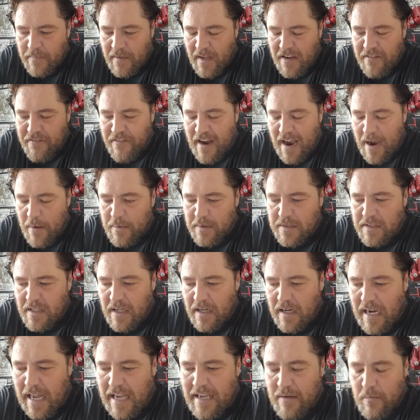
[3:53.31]
if I was
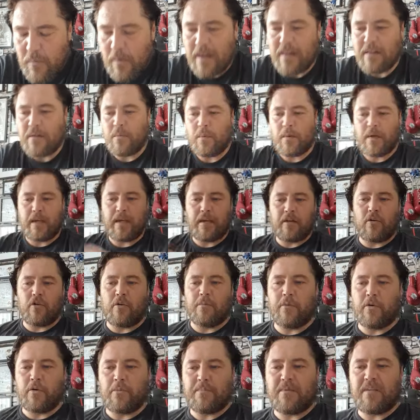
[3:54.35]
a light welterweight
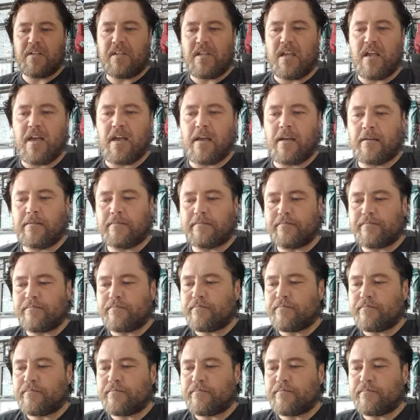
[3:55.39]
coming up today,